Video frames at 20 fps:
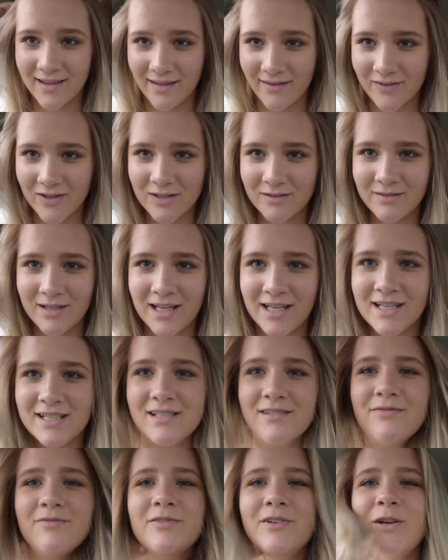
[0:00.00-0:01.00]
love it. And
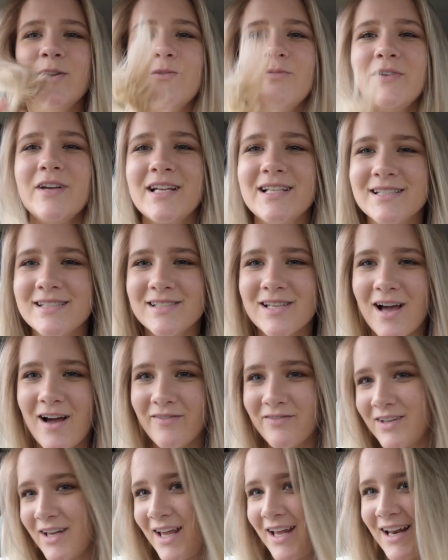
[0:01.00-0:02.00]
it's floofy and
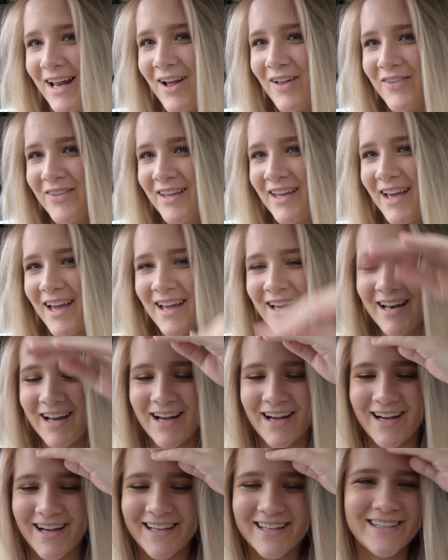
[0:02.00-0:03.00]
soft and healthy, and
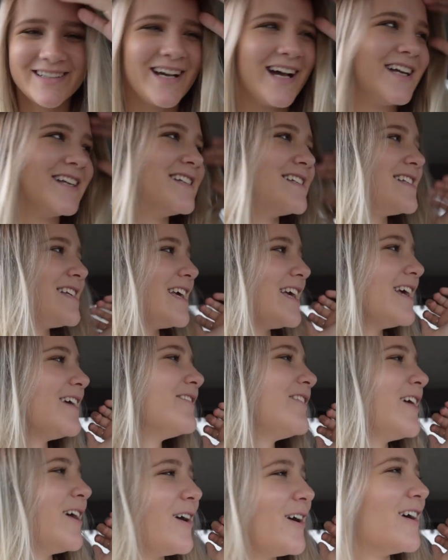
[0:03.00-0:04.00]
I just
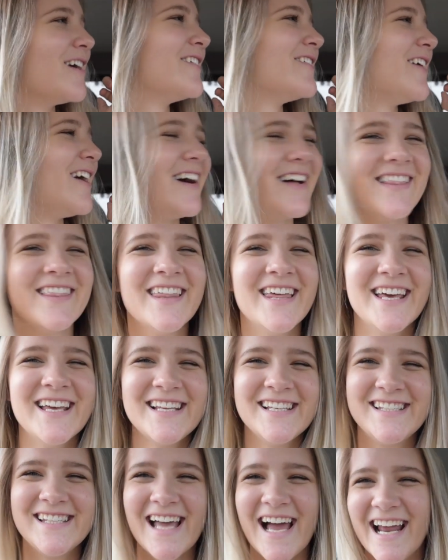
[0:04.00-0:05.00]
hit my arm on the
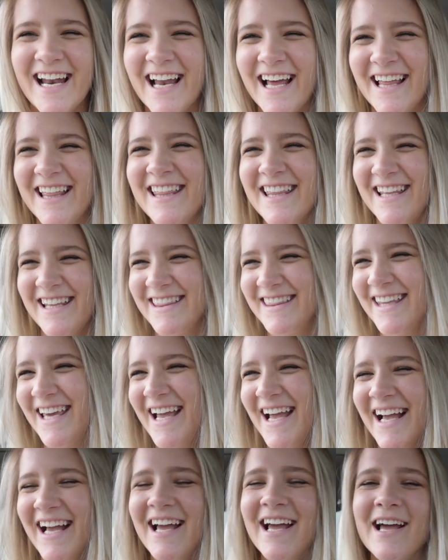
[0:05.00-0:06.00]
side of the
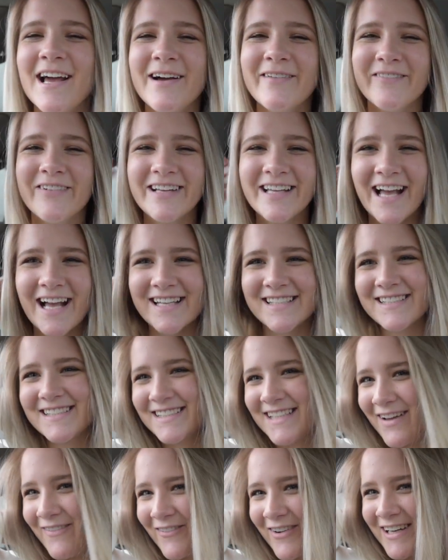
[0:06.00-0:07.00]
thing. But yes,
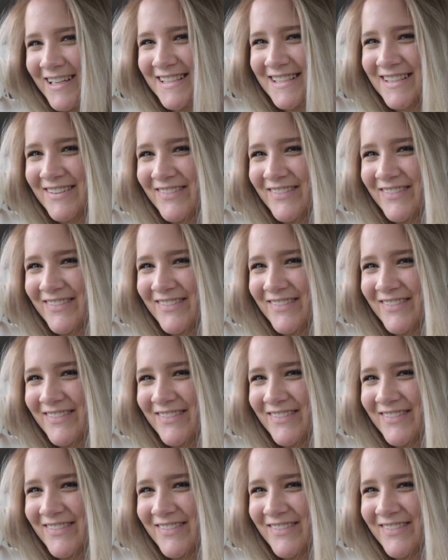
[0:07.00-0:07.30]
step one is